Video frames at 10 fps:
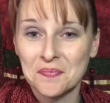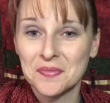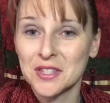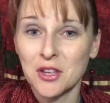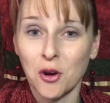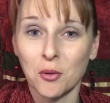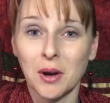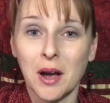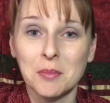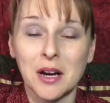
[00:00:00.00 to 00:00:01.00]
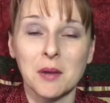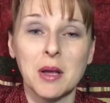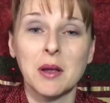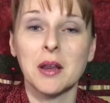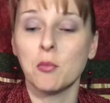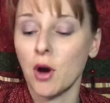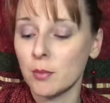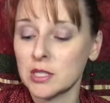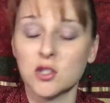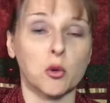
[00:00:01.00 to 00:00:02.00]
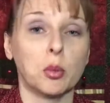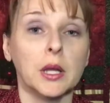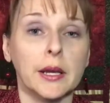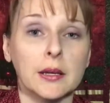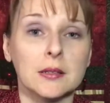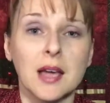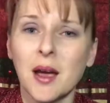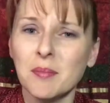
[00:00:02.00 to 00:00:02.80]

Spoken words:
So, I'm not going to make any promises or plans. I'm